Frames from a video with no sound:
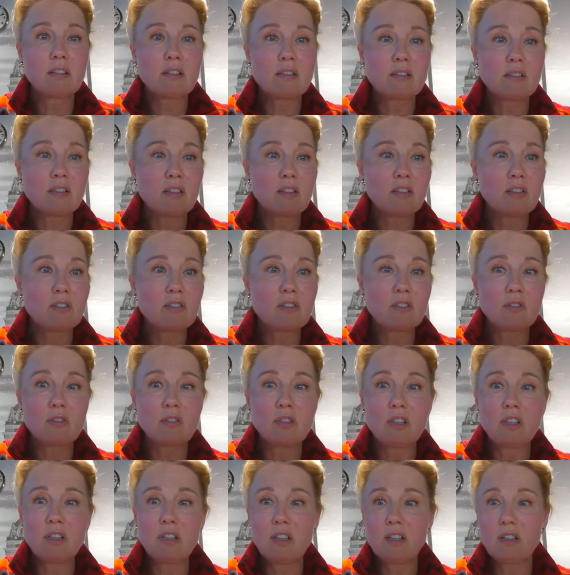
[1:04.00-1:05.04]
this other
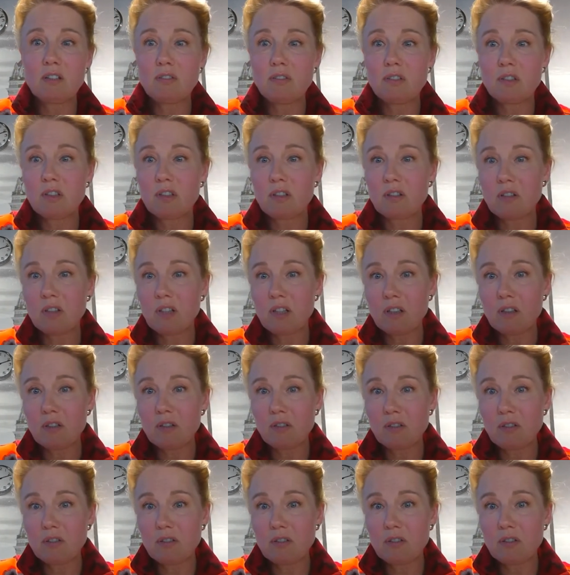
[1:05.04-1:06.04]
screen, I have to go out.